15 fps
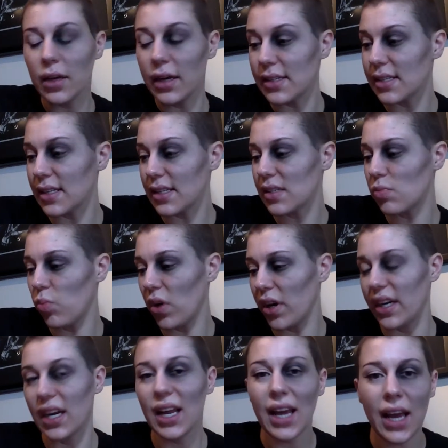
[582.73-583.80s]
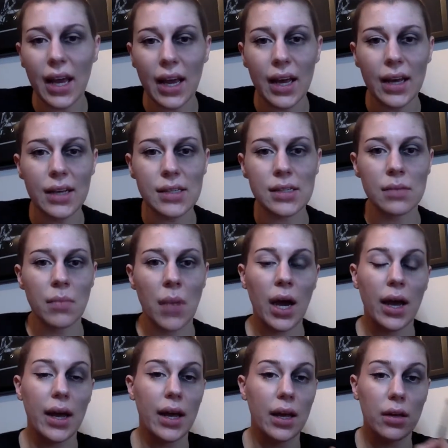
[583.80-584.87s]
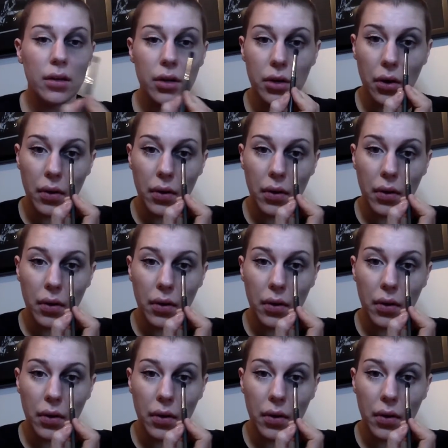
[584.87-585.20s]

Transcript: is this what it is? Am I,